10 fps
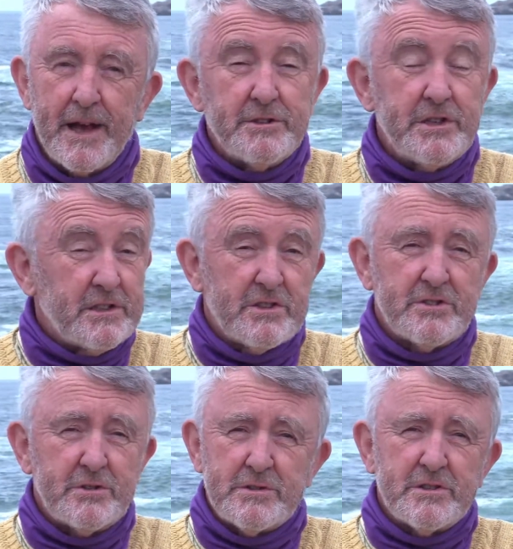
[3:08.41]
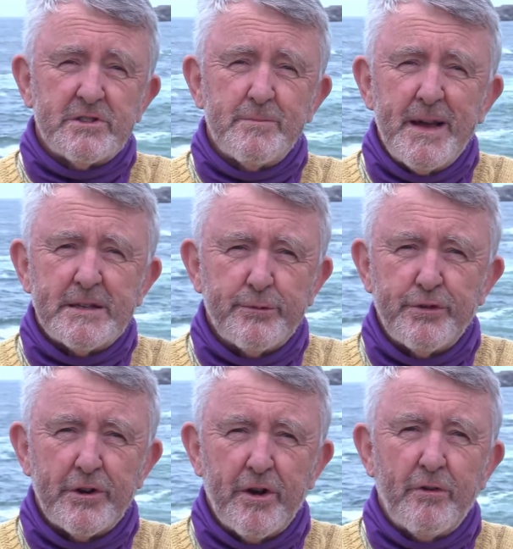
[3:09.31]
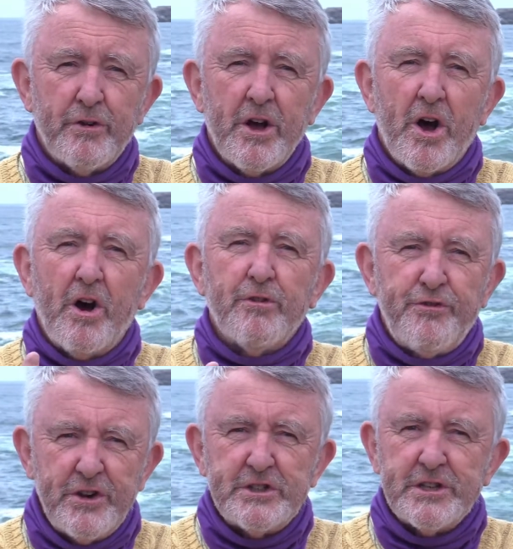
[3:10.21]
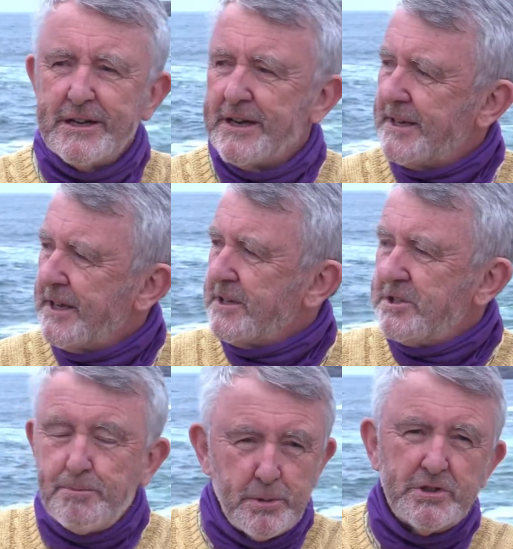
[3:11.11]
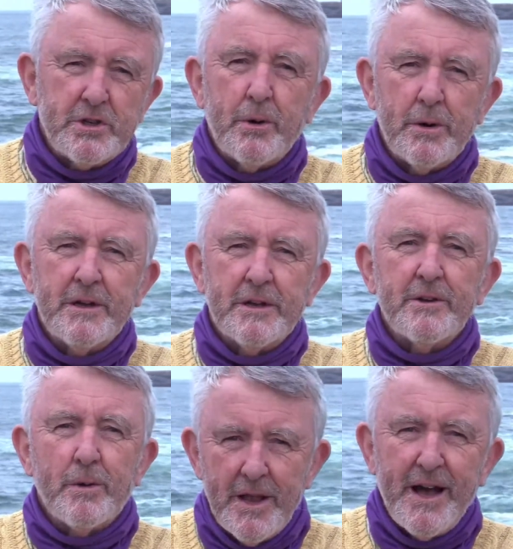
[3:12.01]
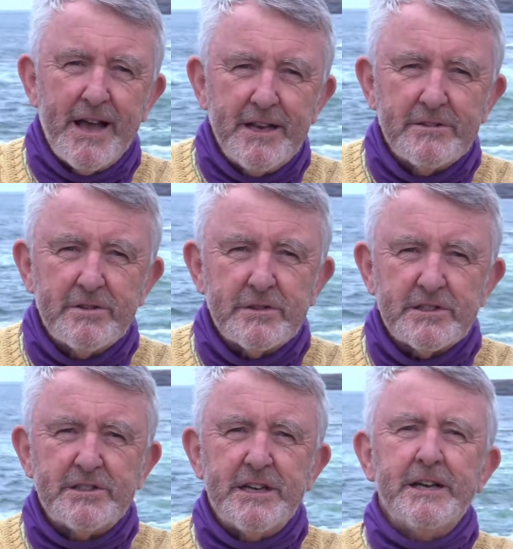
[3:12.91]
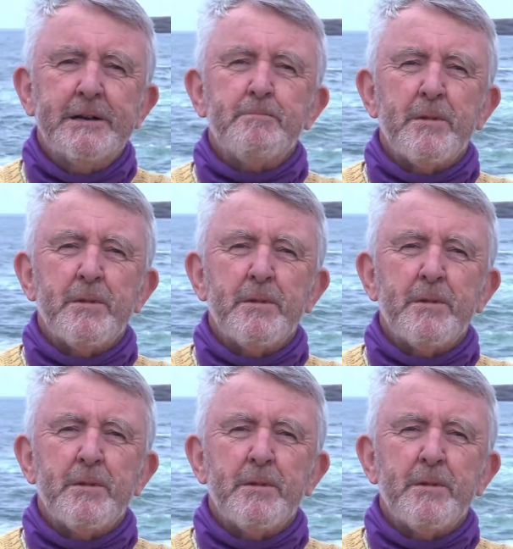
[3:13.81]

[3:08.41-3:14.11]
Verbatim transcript: And Jesus uses the metaphor of, of fishing, like you put your, your line into the sea